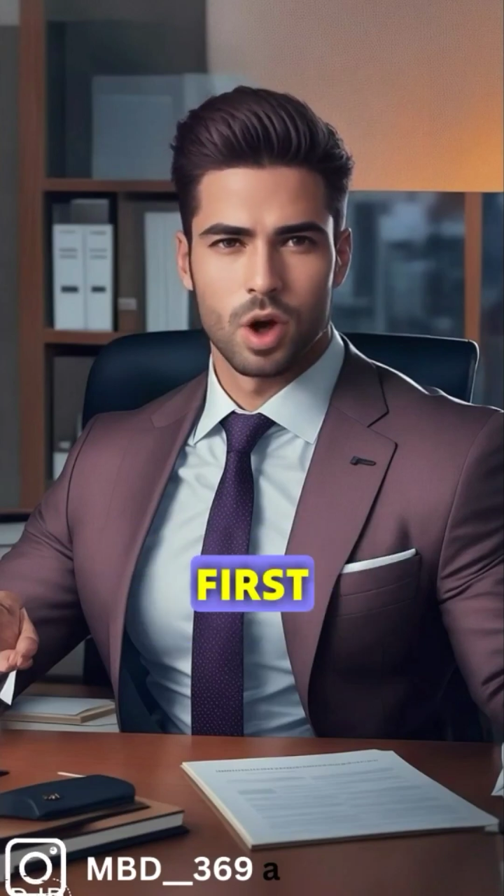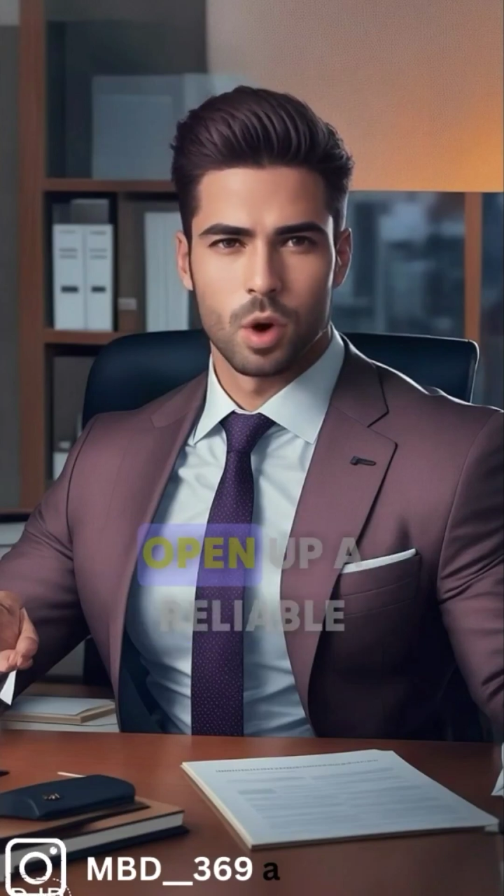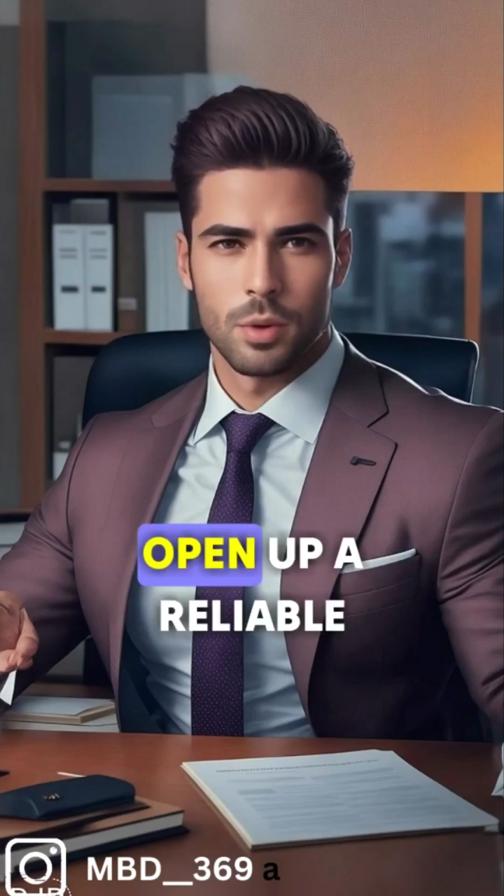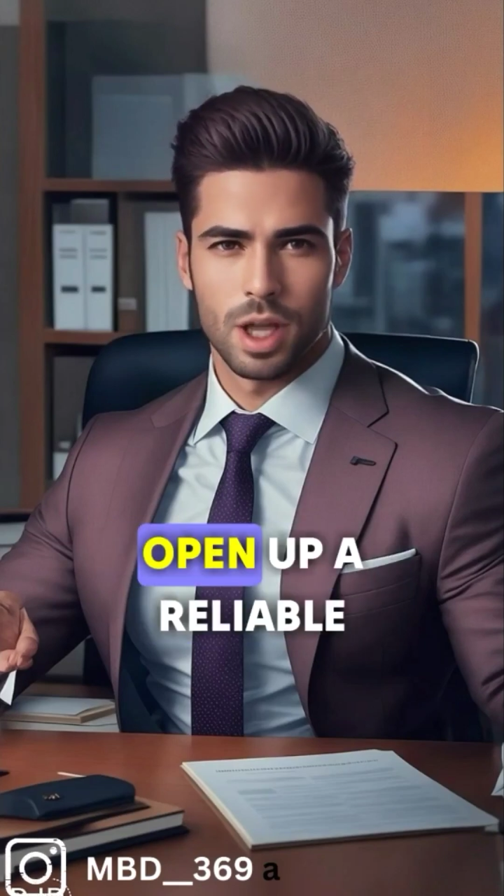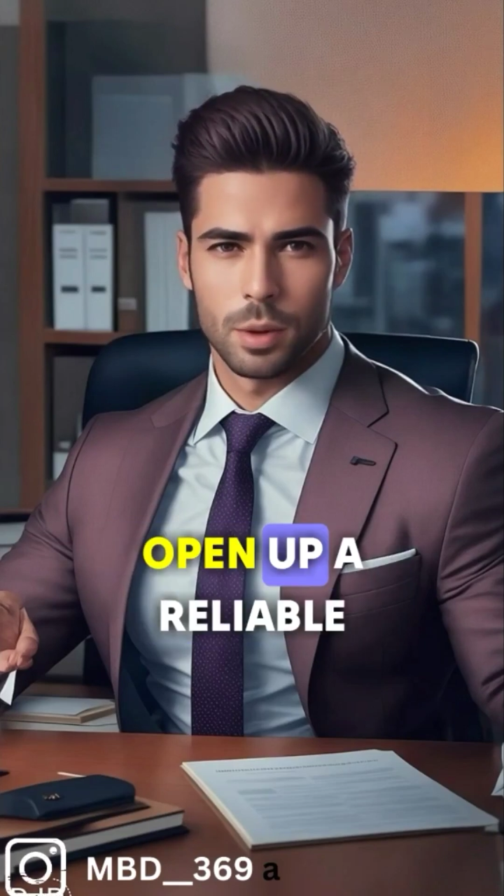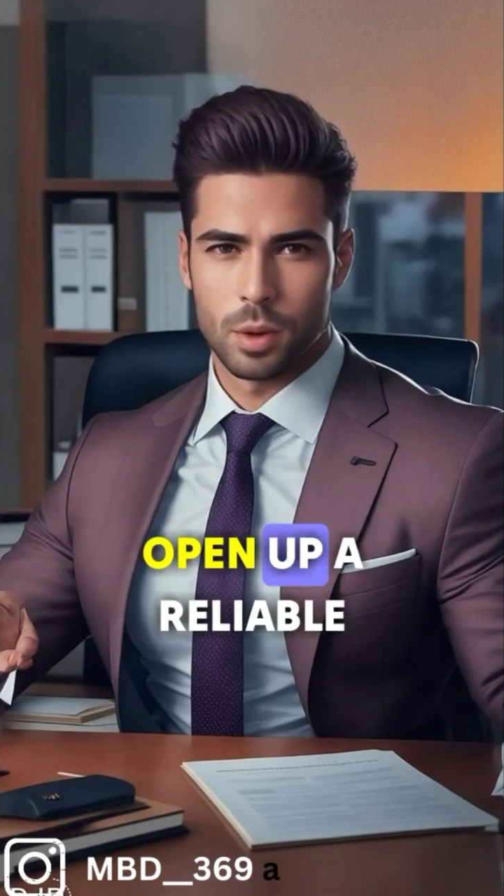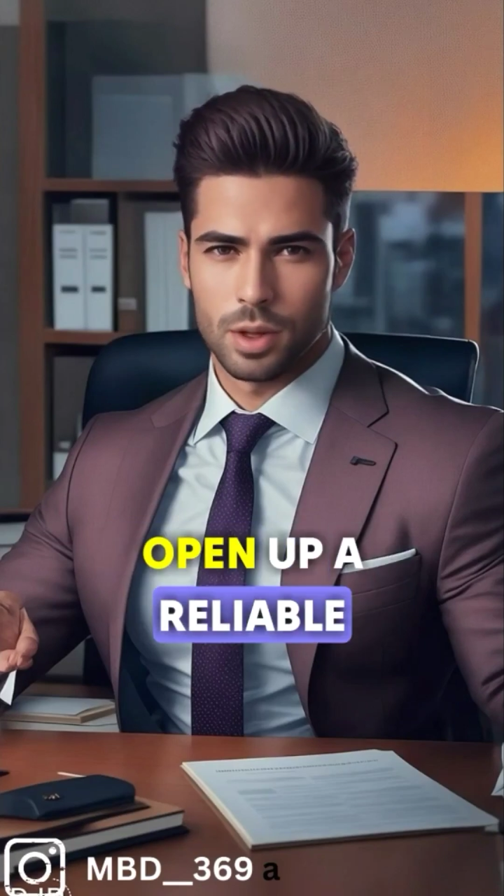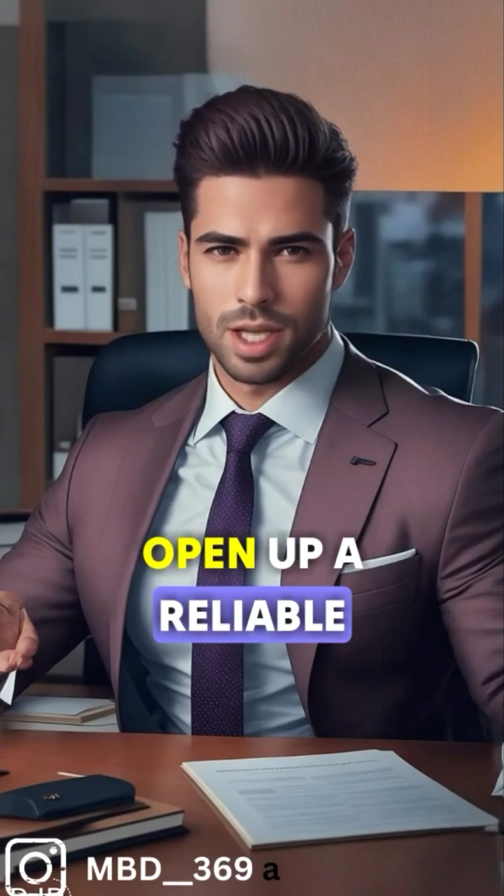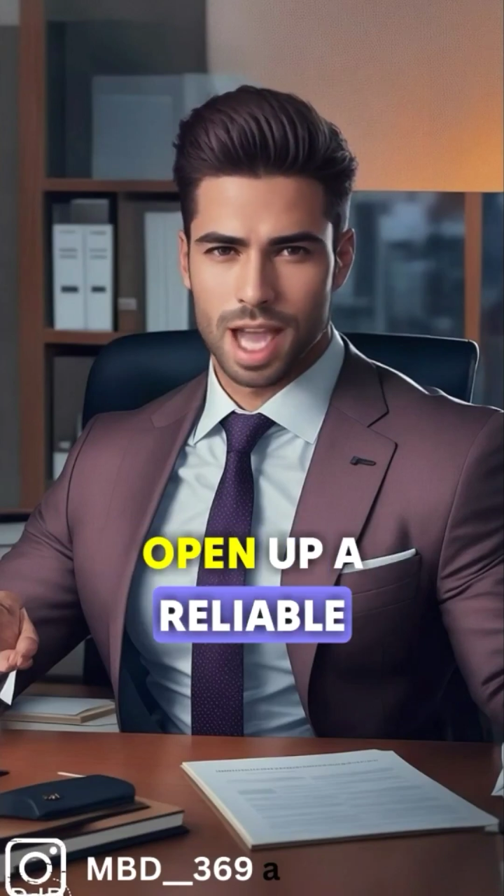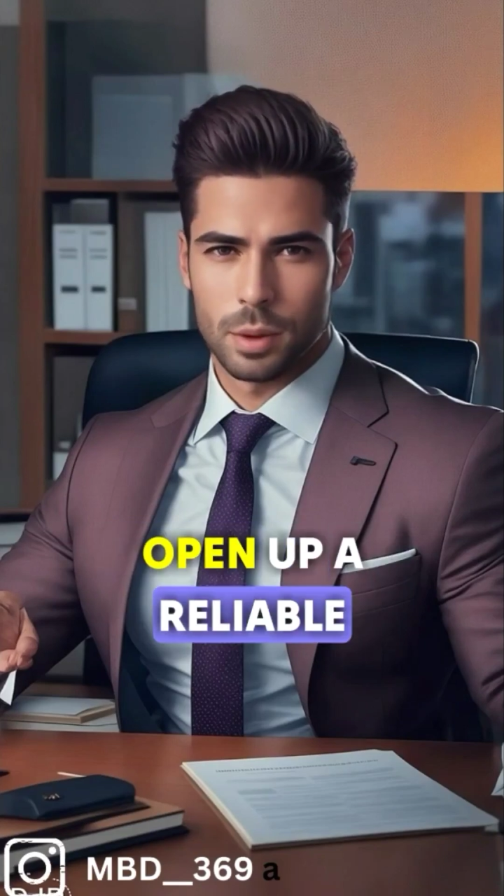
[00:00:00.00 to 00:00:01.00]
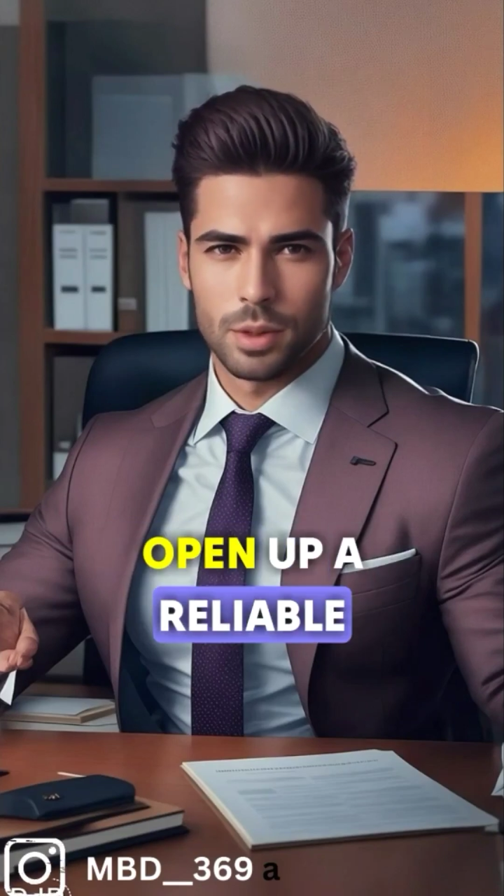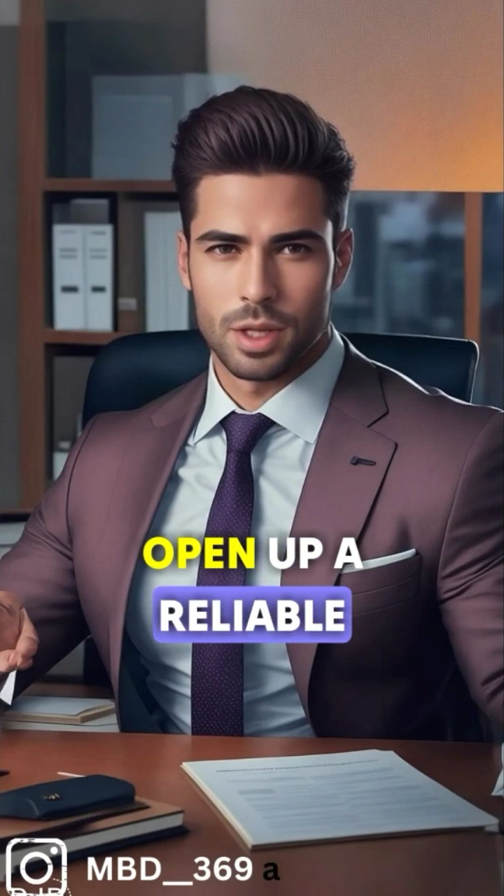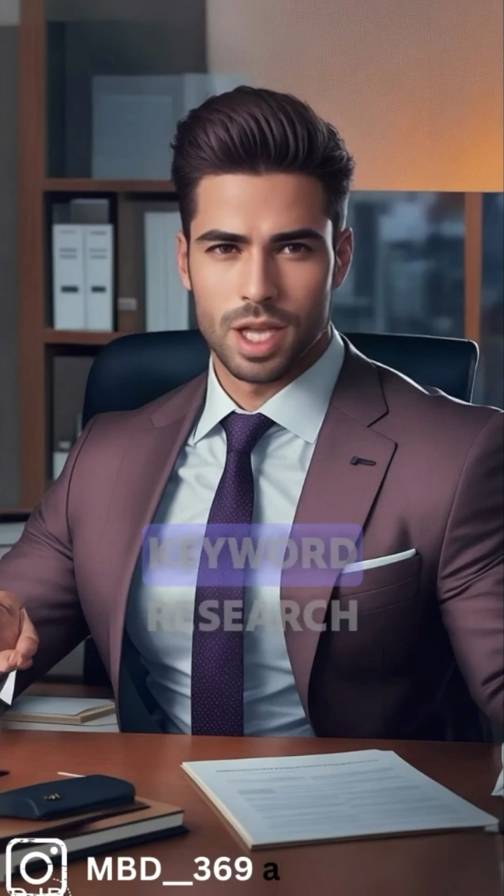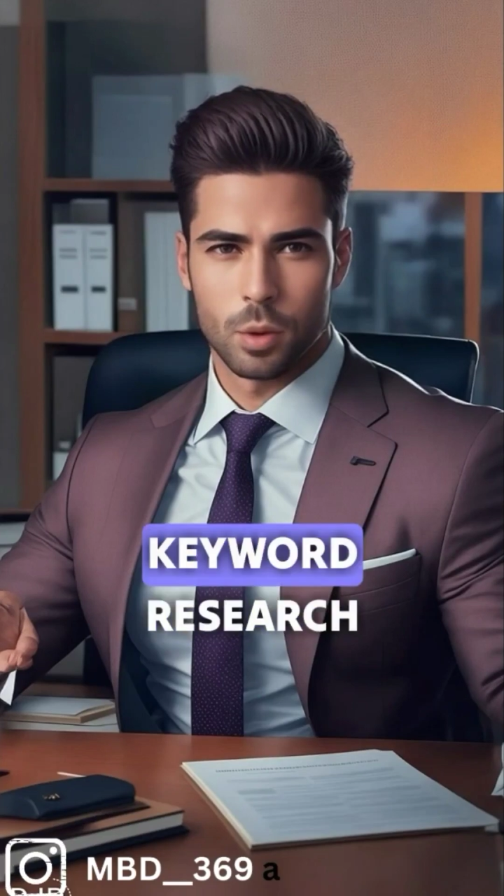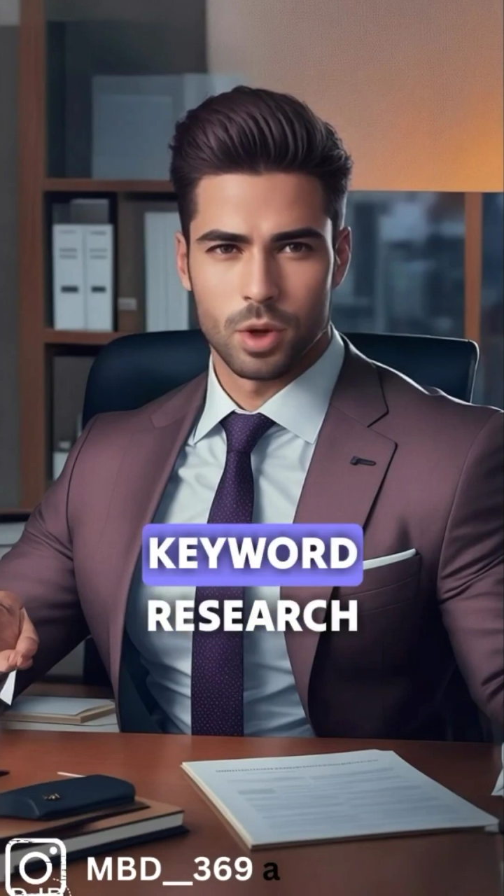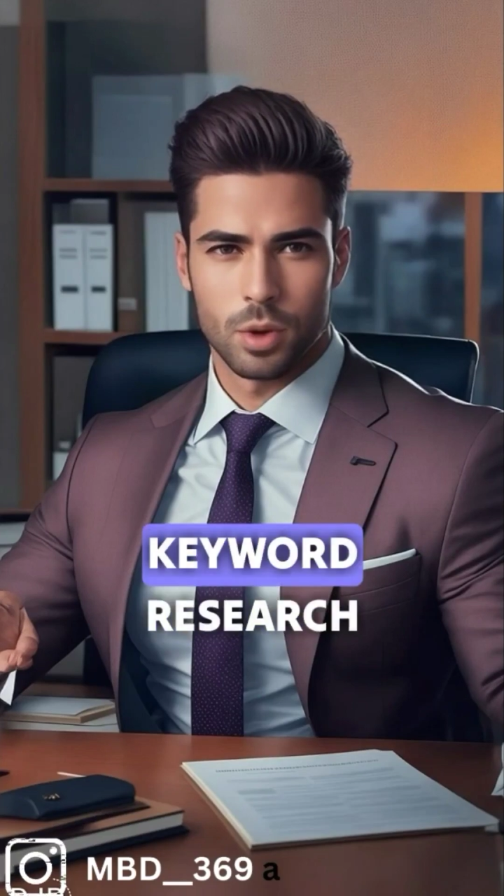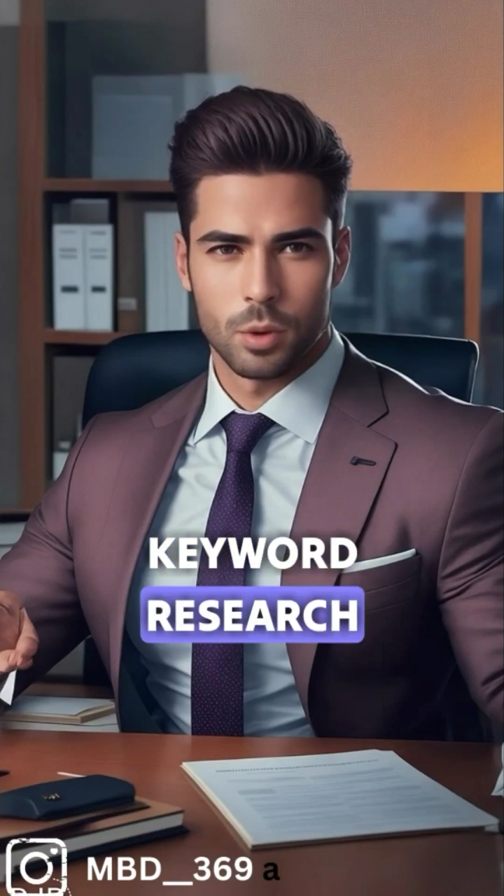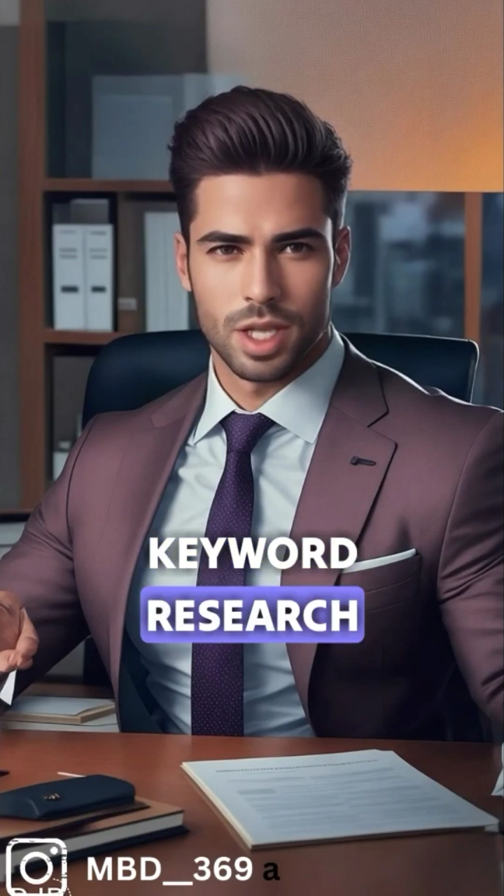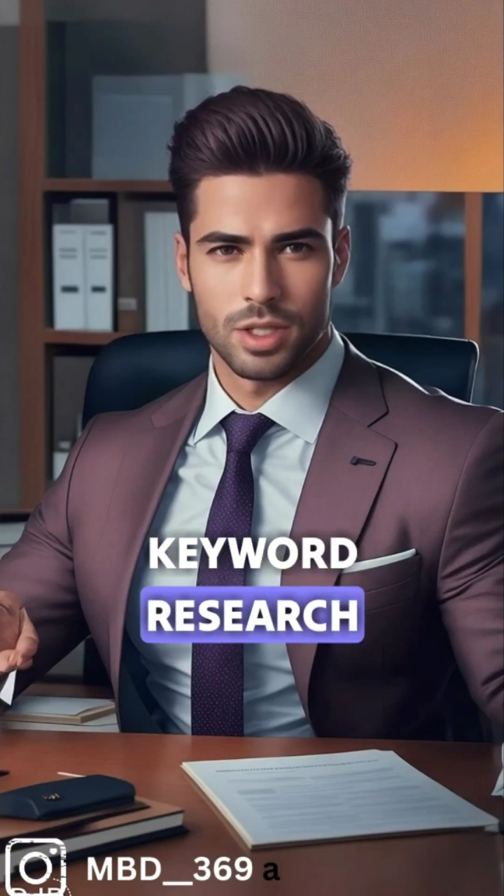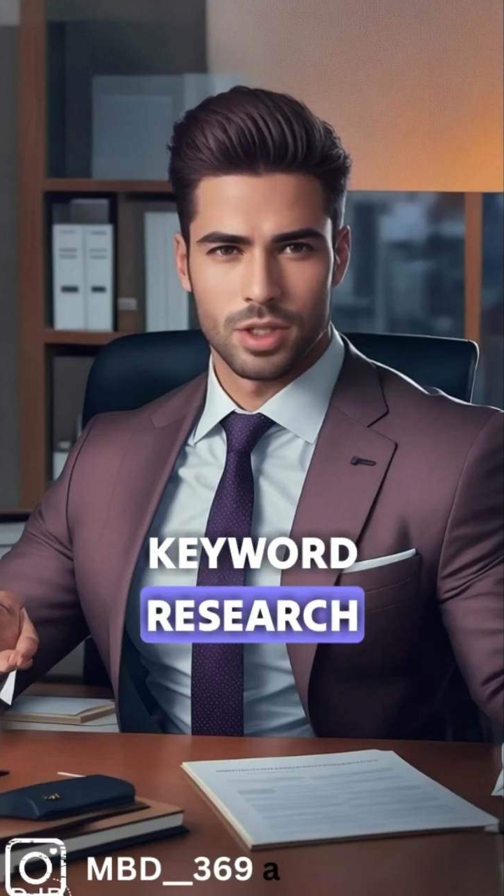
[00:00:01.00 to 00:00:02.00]
open up a reliable keyword
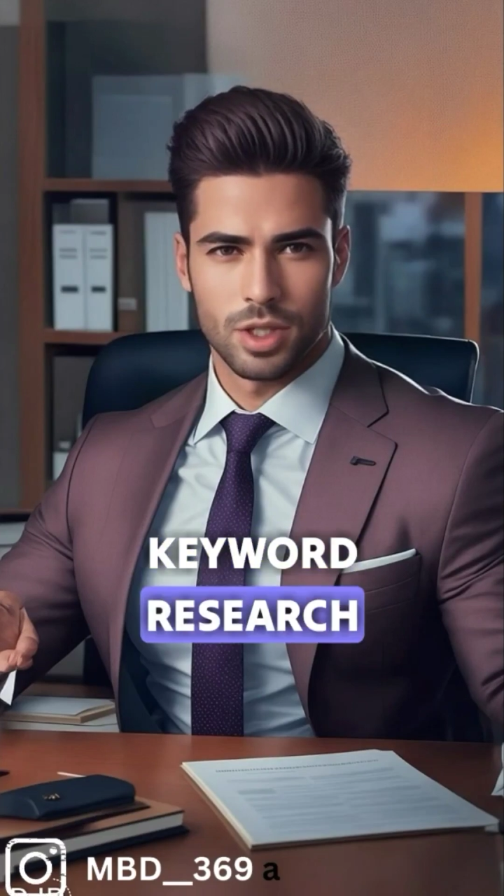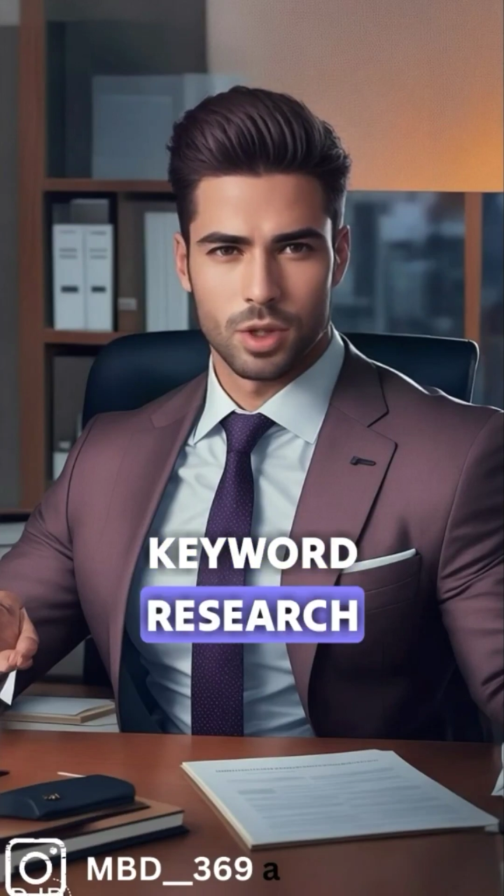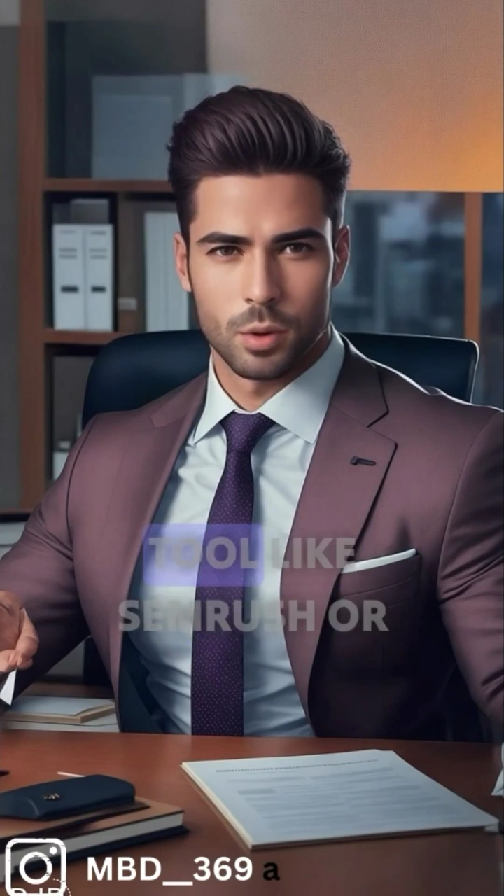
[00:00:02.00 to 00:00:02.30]
research